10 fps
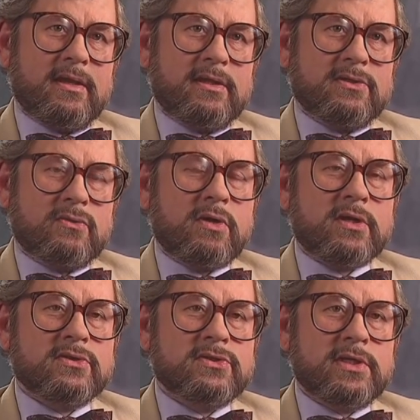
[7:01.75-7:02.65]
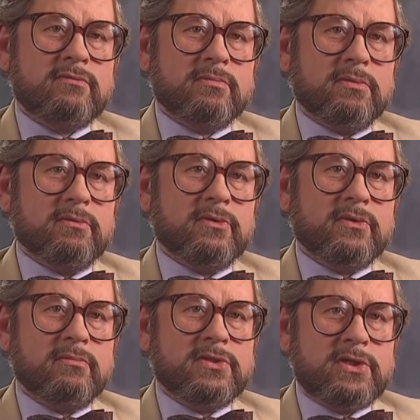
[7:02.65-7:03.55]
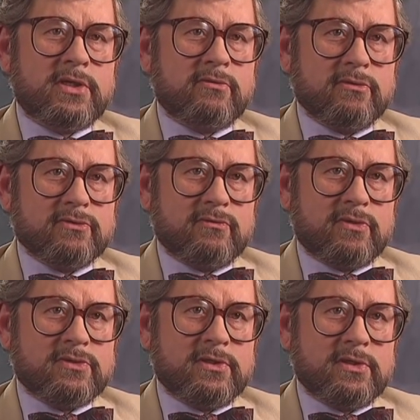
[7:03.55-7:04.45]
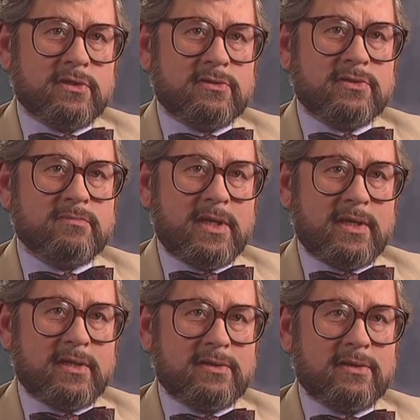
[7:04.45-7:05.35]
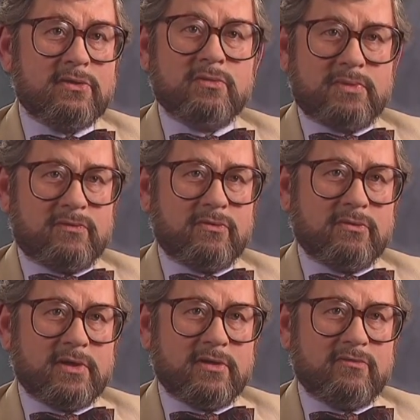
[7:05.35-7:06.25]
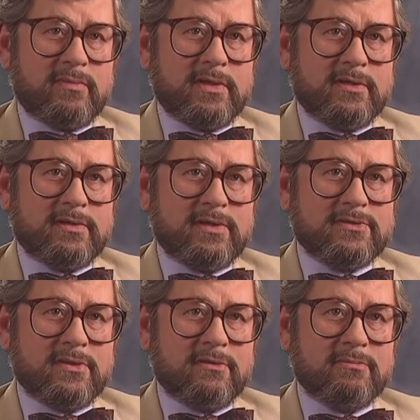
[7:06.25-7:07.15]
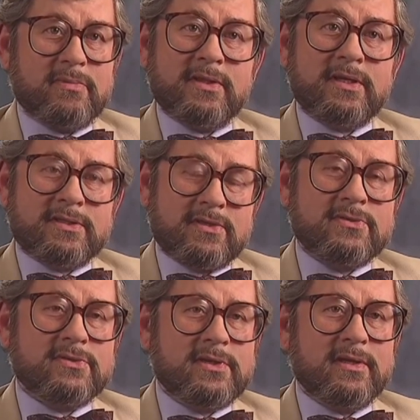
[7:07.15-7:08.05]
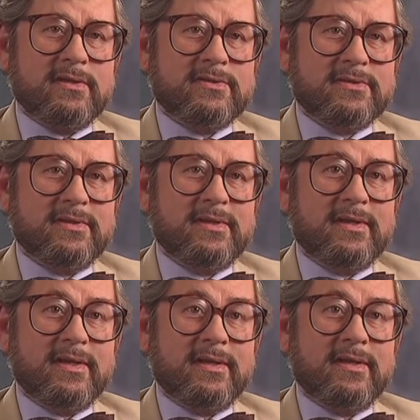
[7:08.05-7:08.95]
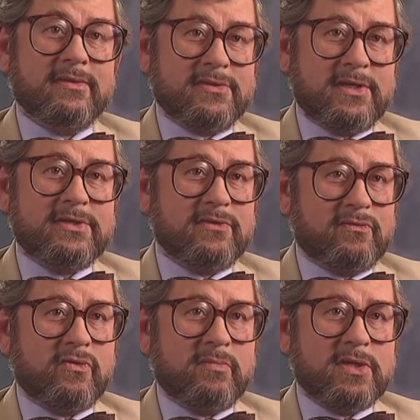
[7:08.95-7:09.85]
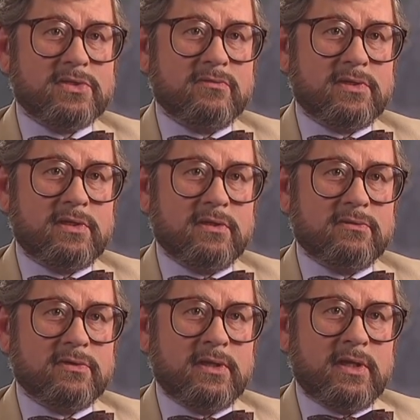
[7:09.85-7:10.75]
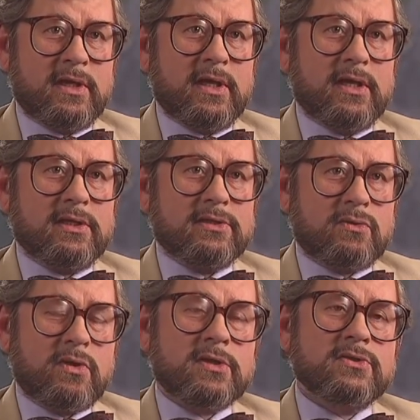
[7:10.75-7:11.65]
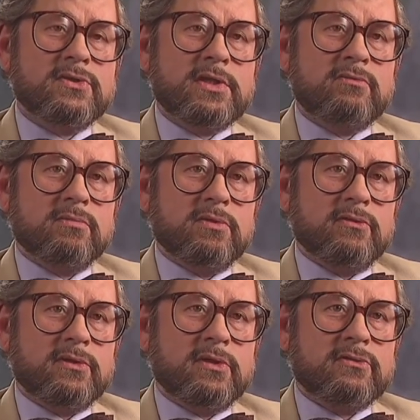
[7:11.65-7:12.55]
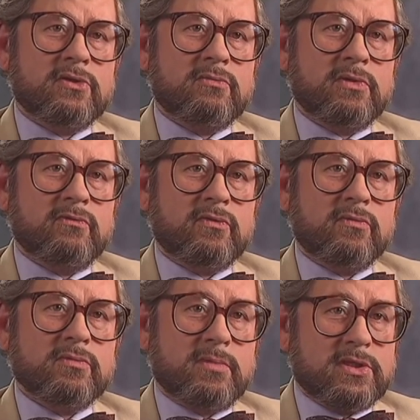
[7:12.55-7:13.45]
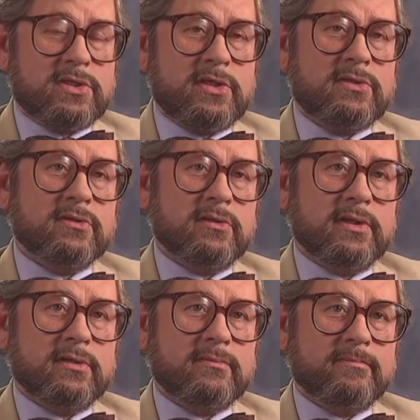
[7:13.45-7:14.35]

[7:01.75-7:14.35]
it is quite conceivable that the materials of which the Earth is made could be 4.5 billion years old, but that doesn't tell us the date of the formation of the Earth, and it's quite conceivable that the Earth could have been formed much later than that.